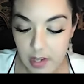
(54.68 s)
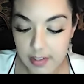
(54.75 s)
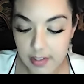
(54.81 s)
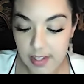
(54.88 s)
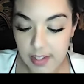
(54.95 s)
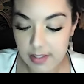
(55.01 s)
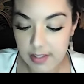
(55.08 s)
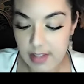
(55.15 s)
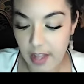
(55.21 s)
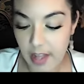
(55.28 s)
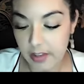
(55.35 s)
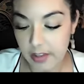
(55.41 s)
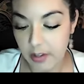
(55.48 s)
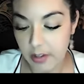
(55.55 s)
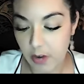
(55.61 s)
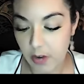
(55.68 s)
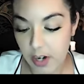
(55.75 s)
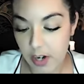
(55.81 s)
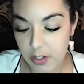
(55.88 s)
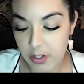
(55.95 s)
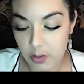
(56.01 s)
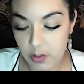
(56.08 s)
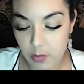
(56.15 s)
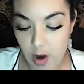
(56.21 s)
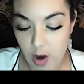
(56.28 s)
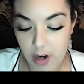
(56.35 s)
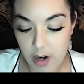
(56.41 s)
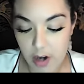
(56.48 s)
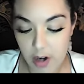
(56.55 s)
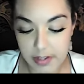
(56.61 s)
Since then, the gratitude
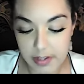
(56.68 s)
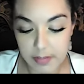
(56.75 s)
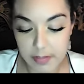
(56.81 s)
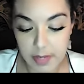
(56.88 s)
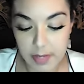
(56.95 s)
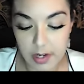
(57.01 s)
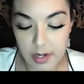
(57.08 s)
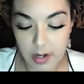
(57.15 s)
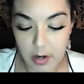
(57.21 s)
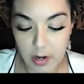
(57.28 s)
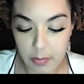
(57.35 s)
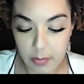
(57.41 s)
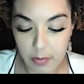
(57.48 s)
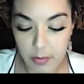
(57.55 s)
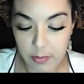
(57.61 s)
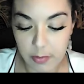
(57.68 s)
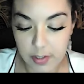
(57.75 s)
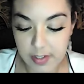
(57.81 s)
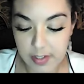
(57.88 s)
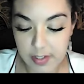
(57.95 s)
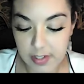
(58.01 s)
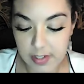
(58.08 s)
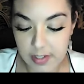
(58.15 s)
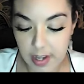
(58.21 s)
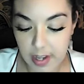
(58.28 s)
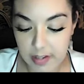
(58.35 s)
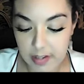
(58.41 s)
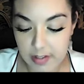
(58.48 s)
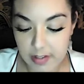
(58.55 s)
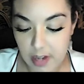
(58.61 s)
rock has been a proven
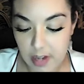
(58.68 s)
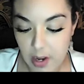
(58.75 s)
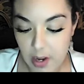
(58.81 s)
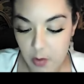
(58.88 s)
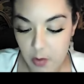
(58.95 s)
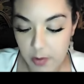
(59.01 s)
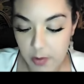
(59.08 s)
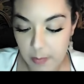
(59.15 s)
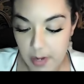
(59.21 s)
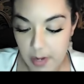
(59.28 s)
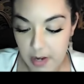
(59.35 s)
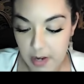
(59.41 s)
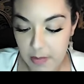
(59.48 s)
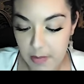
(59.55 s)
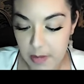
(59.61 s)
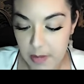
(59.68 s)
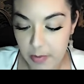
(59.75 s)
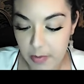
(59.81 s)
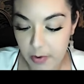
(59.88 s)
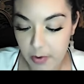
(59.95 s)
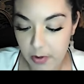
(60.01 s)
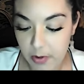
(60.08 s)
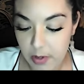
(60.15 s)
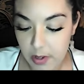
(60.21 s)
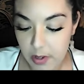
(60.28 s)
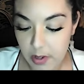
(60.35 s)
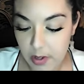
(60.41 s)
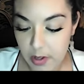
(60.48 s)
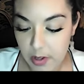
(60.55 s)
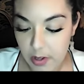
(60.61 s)
success with many people
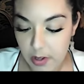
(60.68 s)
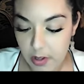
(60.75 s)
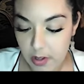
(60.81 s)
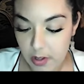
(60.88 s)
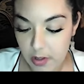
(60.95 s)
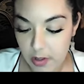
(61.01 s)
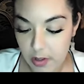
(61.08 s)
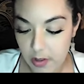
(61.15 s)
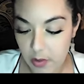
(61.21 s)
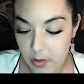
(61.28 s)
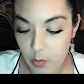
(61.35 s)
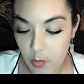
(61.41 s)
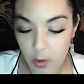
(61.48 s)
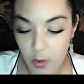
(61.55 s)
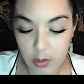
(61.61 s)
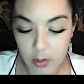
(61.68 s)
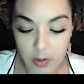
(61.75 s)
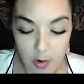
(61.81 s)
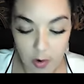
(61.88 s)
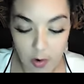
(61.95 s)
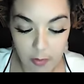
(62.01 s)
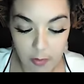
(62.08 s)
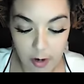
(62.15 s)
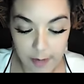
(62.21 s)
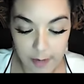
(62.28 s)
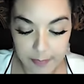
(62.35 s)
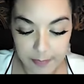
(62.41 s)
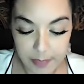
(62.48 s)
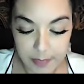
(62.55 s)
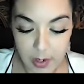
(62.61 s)
the world
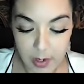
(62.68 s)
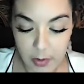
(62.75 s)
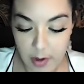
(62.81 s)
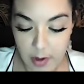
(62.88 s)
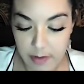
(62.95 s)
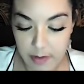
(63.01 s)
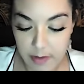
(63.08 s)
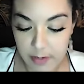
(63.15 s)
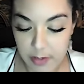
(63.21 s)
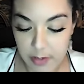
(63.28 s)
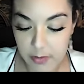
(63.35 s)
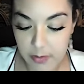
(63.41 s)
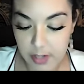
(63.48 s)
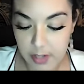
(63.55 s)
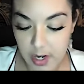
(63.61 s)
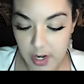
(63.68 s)
over who have used